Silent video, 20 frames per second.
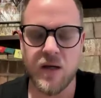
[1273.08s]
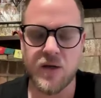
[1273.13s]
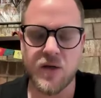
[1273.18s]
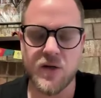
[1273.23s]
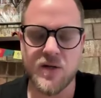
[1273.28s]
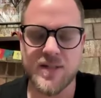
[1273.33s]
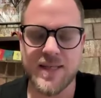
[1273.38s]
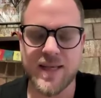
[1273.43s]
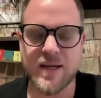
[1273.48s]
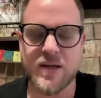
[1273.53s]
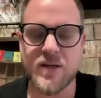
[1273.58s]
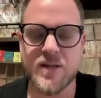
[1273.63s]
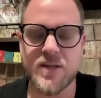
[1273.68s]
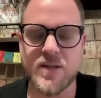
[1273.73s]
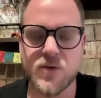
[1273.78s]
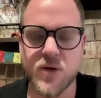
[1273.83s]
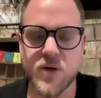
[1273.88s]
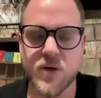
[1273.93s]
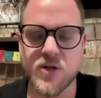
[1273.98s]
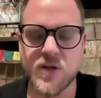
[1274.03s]
The second
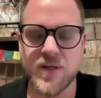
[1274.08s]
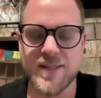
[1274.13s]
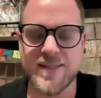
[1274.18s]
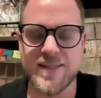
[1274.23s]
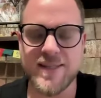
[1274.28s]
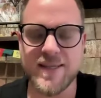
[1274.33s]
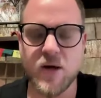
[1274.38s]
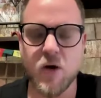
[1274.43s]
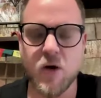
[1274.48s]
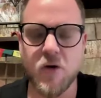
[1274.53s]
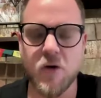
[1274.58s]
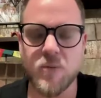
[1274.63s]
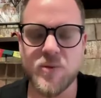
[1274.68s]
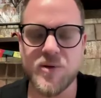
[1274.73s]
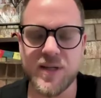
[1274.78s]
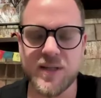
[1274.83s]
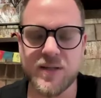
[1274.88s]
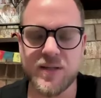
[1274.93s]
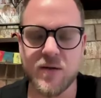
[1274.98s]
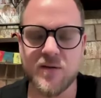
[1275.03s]
instruction is the
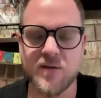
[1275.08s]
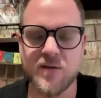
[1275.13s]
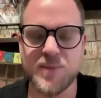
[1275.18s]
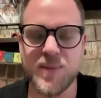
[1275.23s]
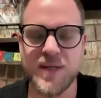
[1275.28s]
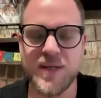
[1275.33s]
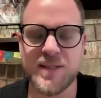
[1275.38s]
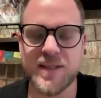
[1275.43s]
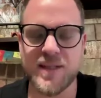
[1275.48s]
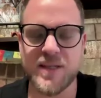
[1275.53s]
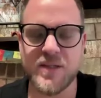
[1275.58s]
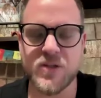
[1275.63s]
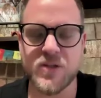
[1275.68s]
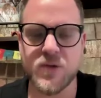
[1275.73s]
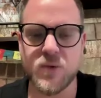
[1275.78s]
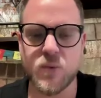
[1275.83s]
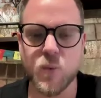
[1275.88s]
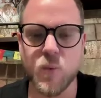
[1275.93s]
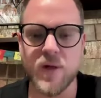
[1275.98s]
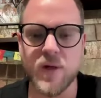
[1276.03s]
object of
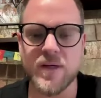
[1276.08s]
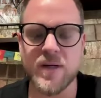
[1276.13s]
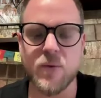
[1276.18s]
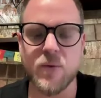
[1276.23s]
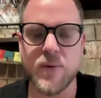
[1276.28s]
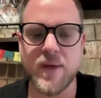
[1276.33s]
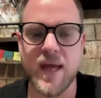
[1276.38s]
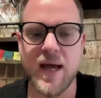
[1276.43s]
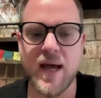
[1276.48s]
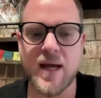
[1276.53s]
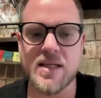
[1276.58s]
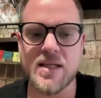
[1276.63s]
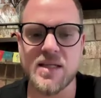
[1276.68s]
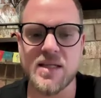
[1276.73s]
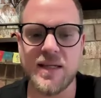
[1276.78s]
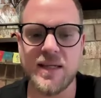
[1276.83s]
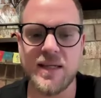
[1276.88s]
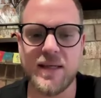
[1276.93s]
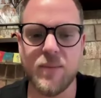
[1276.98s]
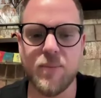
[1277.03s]
meditation. What are we
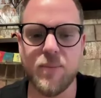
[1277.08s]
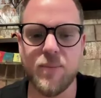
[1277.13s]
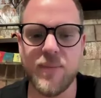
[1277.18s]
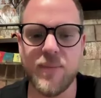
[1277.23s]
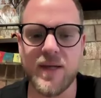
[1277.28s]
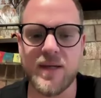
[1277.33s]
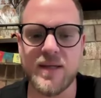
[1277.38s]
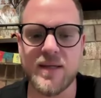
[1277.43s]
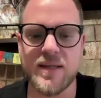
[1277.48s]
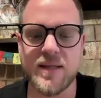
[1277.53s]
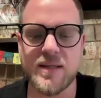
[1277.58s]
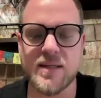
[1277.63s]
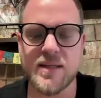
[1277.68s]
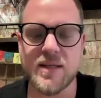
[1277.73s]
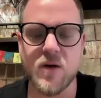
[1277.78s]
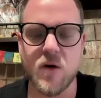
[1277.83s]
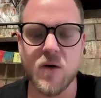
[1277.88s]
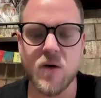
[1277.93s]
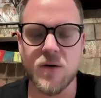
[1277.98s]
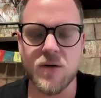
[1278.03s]
actually
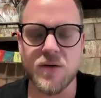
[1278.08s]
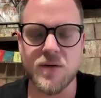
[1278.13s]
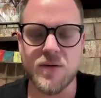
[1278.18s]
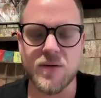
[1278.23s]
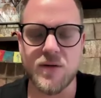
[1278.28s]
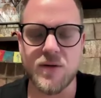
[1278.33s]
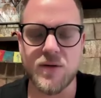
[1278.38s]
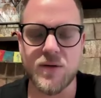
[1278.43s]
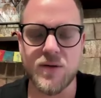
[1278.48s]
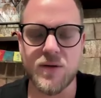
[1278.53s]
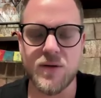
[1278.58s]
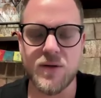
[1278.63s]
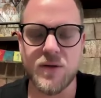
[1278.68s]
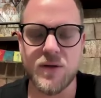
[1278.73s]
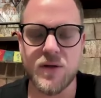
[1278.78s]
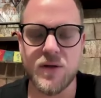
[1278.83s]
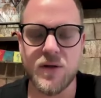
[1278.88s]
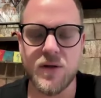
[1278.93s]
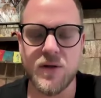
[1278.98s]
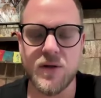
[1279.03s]
meditating on?
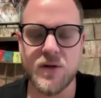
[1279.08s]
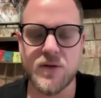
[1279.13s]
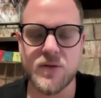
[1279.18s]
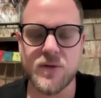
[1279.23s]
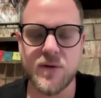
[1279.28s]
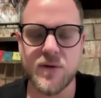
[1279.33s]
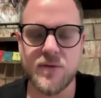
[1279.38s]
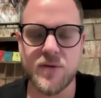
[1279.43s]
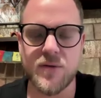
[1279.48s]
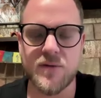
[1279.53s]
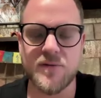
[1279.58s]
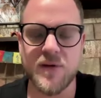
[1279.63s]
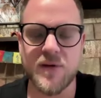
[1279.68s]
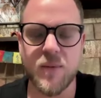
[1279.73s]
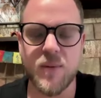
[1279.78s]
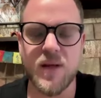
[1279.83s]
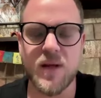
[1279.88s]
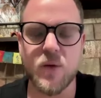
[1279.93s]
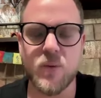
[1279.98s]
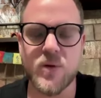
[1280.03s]
So if you're
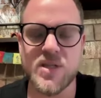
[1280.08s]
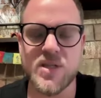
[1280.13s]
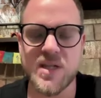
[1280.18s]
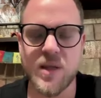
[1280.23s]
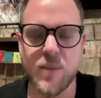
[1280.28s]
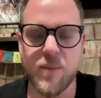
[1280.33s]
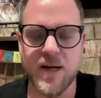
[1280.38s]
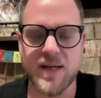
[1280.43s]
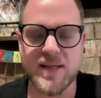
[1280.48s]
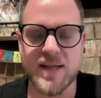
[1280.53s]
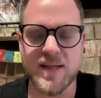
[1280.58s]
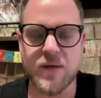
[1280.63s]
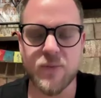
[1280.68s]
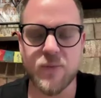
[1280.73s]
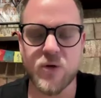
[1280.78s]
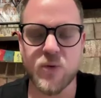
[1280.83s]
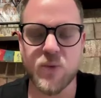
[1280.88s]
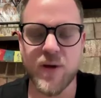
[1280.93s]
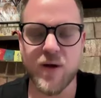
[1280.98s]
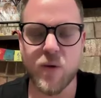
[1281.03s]
familiar with Shamatha, I
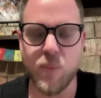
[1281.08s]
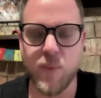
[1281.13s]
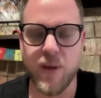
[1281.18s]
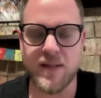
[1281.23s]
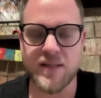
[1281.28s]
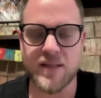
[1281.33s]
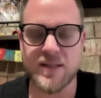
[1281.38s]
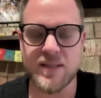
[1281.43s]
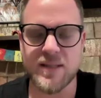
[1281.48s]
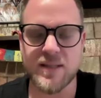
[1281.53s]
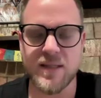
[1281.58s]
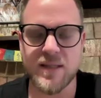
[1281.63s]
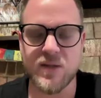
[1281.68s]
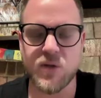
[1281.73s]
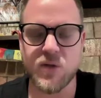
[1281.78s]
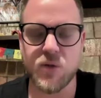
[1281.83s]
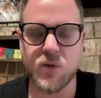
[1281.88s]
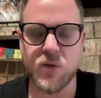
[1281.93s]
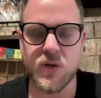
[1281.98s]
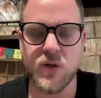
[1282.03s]
would recommend
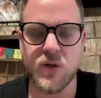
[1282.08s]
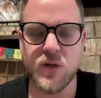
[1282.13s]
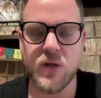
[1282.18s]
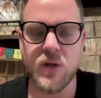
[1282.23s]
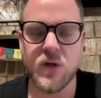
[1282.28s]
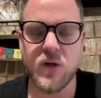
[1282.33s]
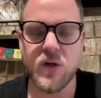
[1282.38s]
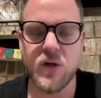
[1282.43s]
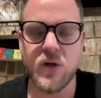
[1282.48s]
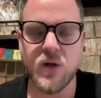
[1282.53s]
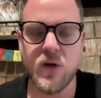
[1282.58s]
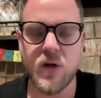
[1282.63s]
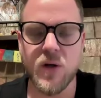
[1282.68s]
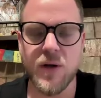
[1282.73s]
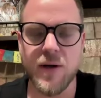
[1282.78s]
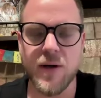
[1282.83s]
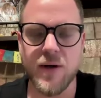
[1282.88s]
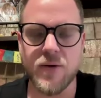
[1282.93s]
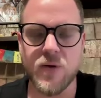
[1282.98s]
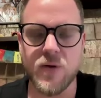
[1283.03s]
that you
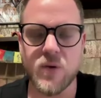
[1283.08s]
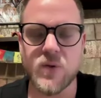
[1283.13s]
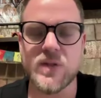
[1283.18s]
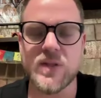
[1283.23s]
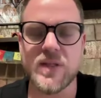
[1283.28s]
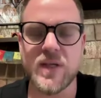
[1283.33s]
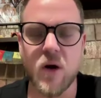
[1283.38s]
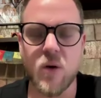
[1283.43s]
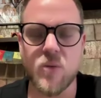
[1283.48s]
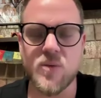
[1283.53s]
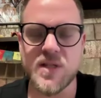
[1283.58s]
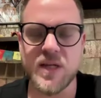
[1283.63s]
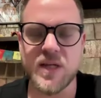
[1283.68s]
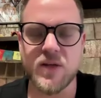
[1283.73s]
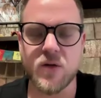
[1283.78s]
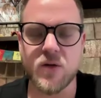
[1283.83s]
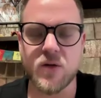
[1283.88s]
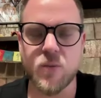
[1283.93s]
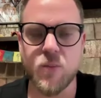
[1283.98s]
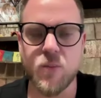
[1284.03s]
use the
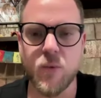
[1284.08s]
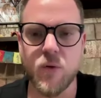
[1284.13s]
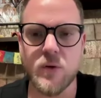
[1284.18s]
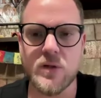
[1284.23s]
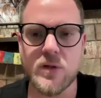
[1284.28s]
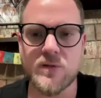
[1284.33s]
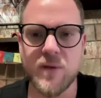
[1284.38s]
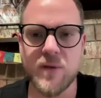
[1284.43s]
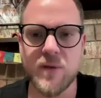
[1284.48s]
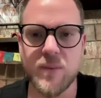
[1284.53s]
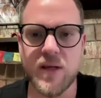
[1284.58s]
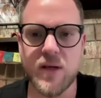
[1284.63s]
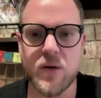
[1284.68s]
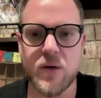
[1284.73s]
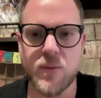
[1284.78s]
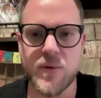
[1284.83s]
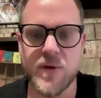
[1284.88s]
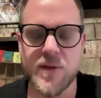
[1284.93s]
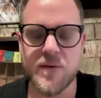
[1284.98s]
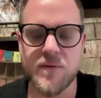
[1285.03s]
object you're the most familiar
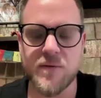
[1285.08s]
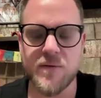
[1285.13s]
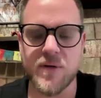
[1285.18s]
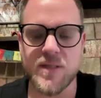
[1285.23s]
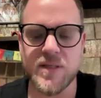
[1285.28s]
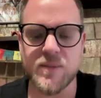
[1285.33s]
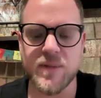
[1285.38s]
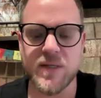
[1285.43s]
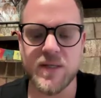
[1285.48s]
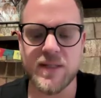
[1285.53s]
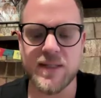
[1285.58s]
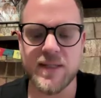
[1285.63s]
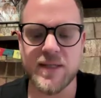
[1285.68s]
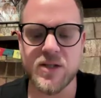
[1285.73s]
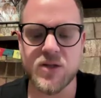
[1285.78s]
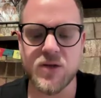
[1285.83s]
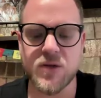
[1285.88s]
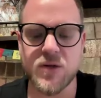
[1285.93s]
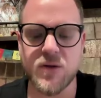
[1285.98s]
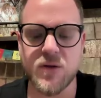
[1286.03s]
with for this
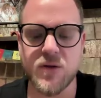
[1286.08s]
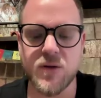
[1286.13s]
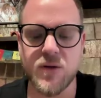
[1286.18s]
meditation.